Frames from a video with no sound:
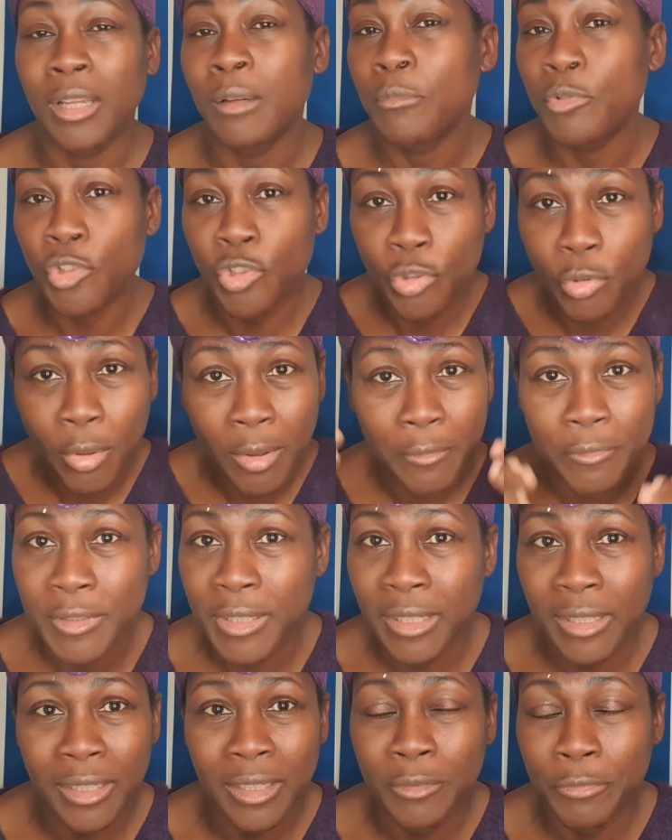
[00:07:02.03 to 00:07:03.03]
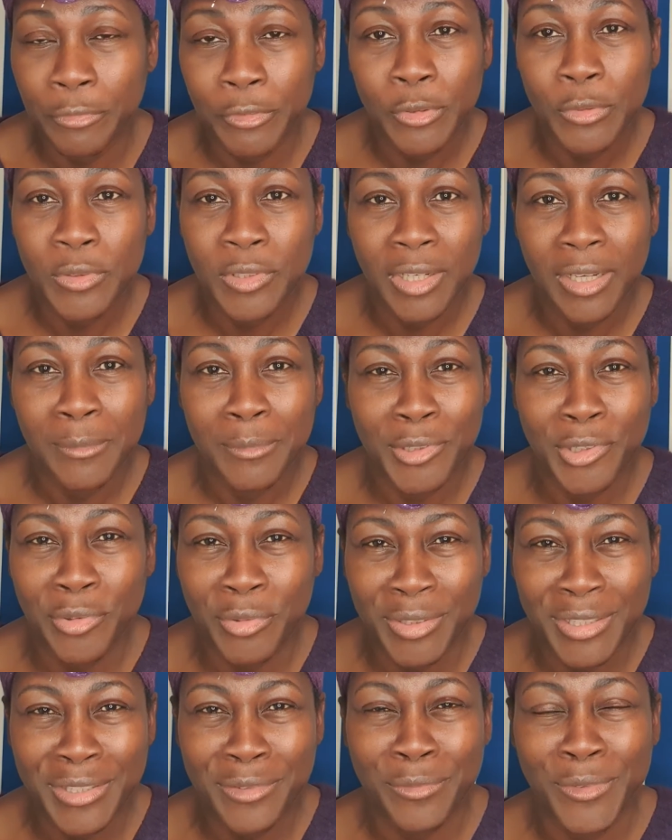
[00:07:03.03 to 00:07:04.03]
I'm sure I've done it a few times
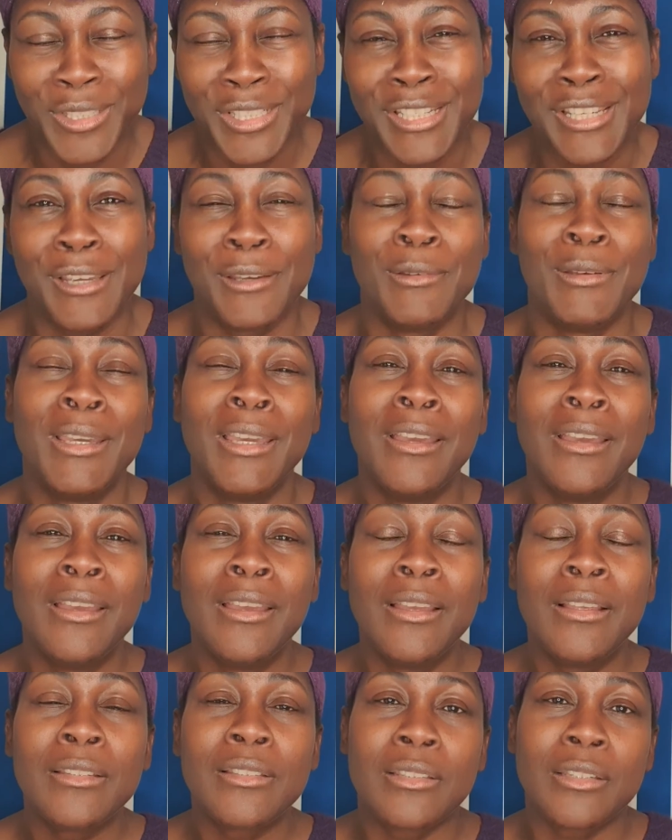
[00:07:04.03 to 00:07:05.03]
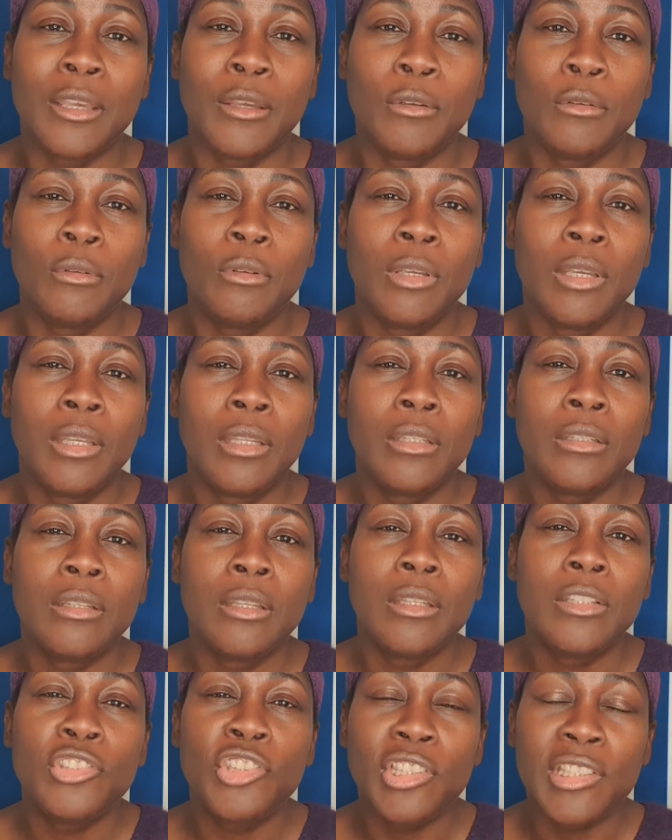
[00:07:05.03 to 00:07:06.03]
during this video. So
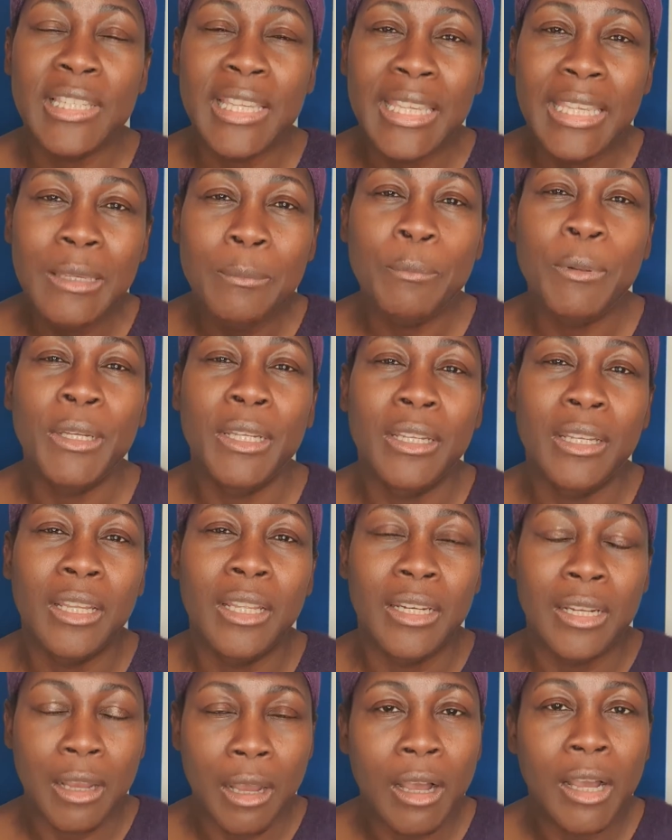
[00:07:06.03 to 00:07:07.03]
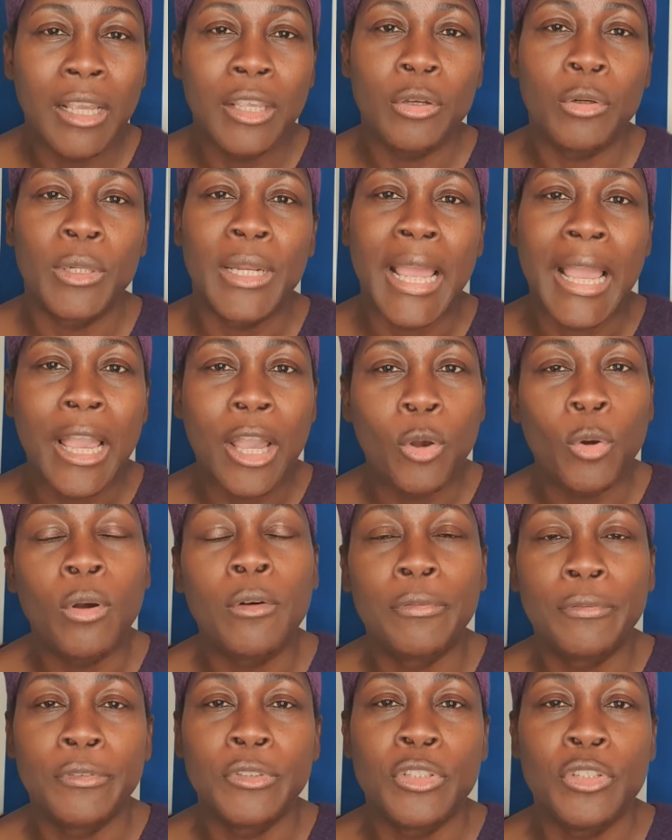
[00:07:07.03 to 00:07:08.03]
just keep an eye on how
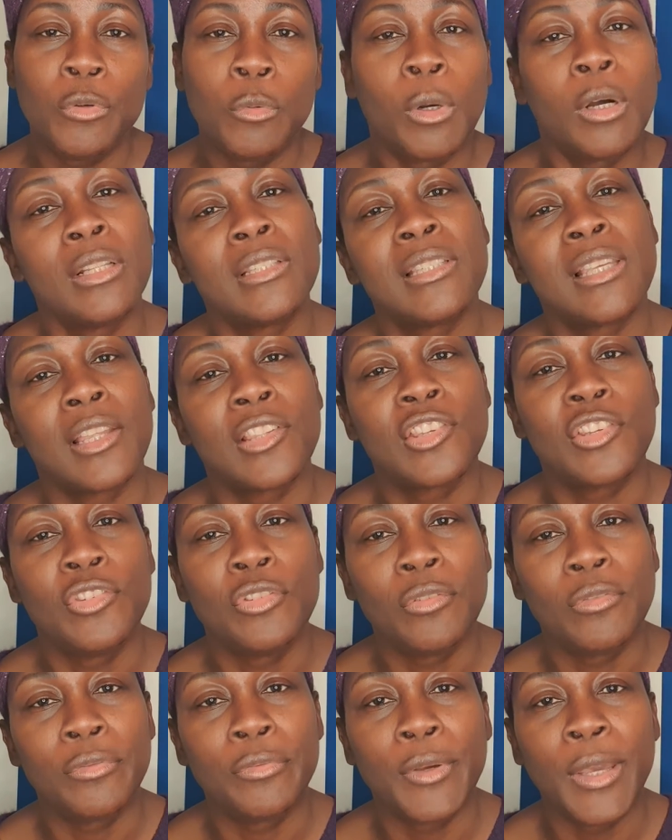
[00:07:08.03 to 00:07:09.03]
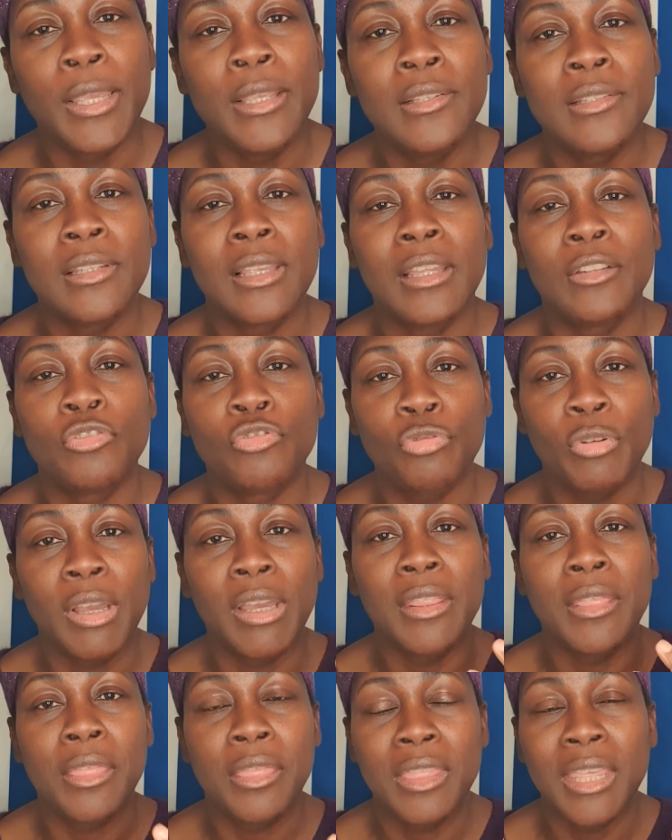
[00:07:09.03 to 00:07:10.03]
often you are touching your face, and try
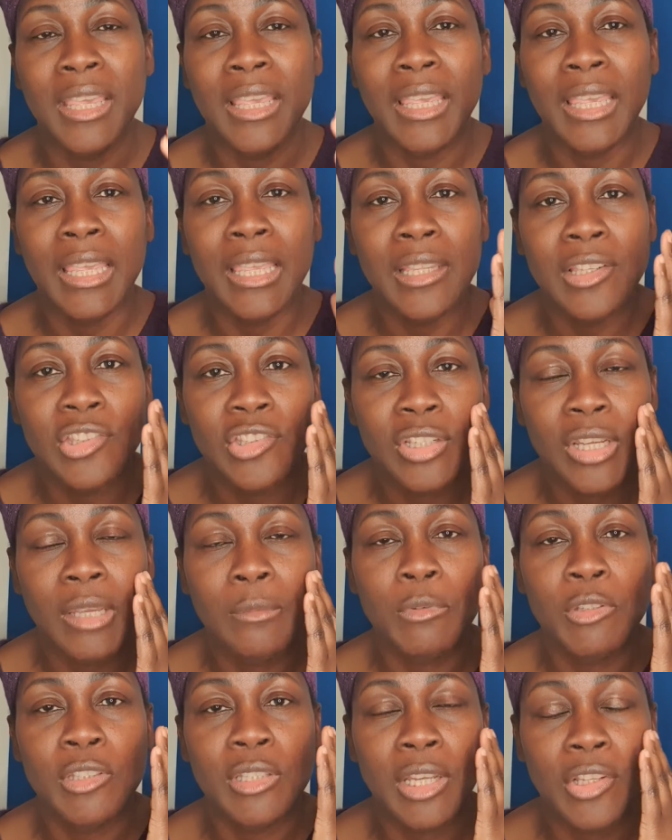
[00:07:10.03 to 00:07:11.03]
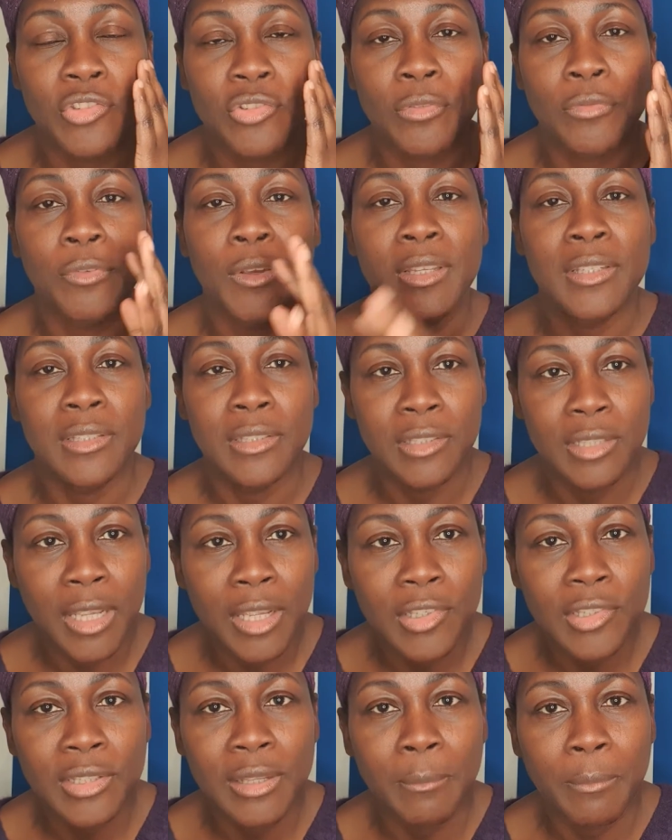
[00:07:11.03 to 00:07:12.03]
and think each time you touch your face and
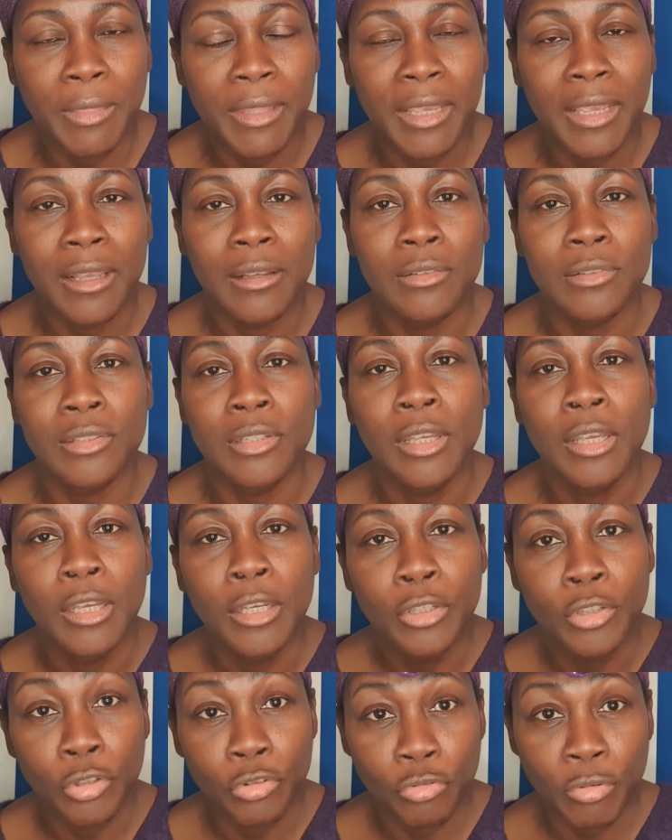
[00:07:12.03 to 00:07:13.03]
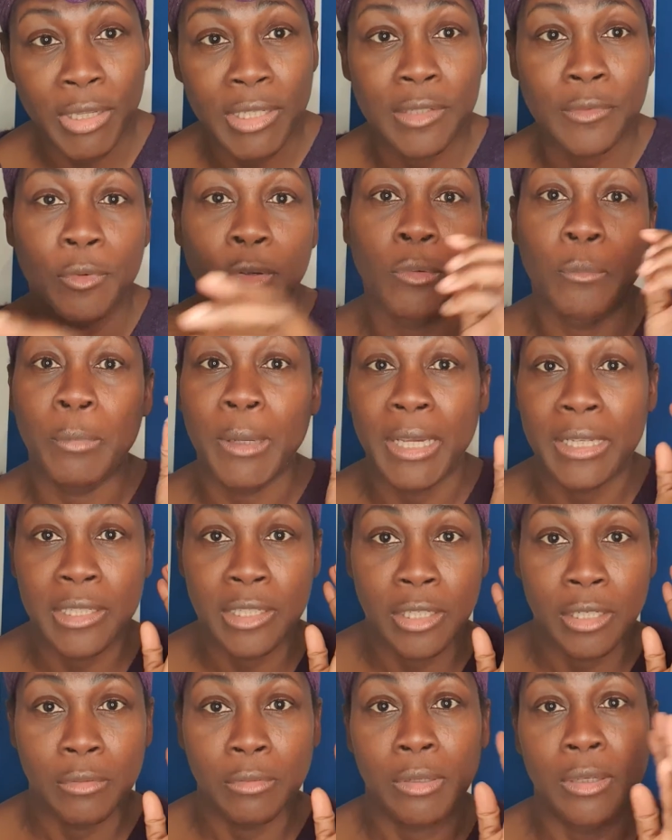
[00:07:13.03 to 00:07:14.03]
touch something else, you're transferring
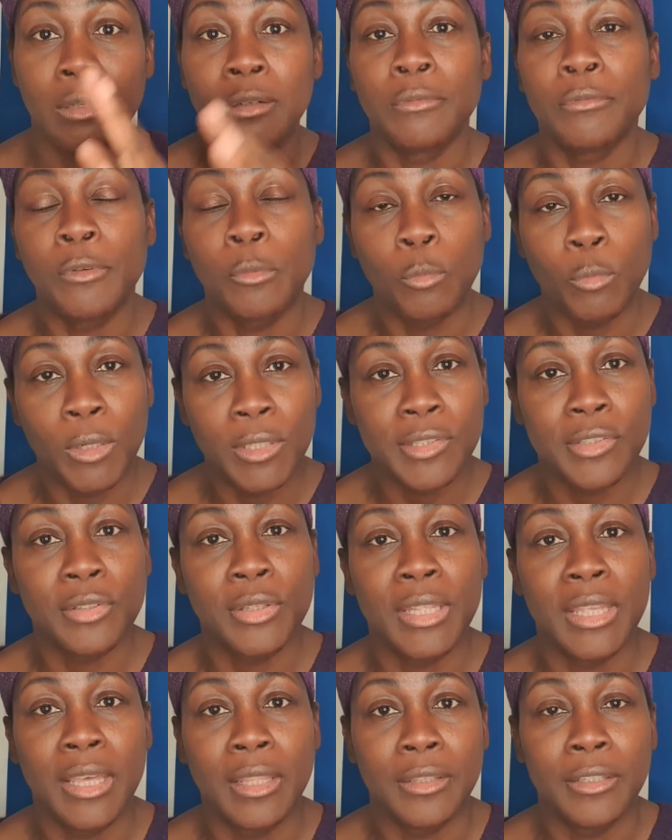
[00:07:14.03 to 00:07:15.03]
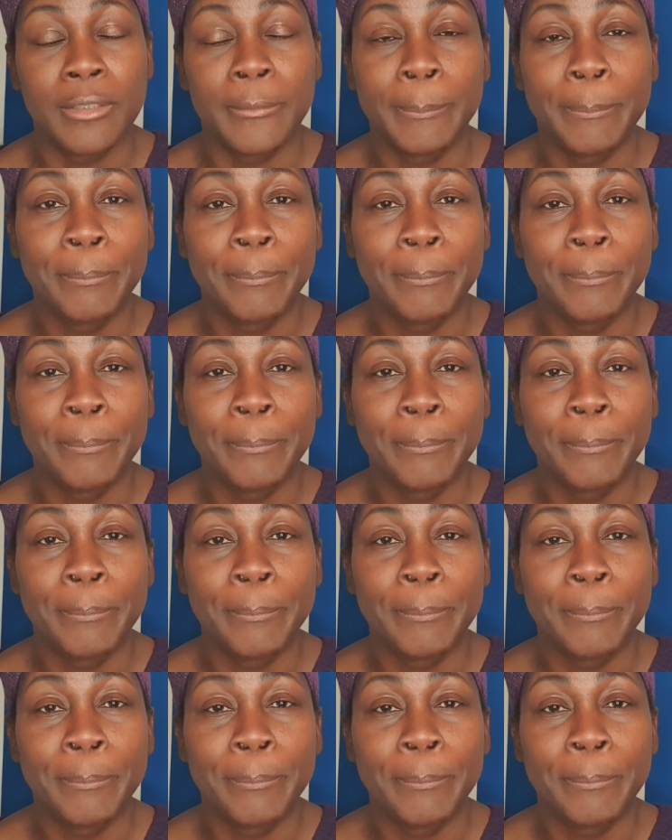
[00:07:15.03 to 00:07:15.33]
bacteria from one to the other.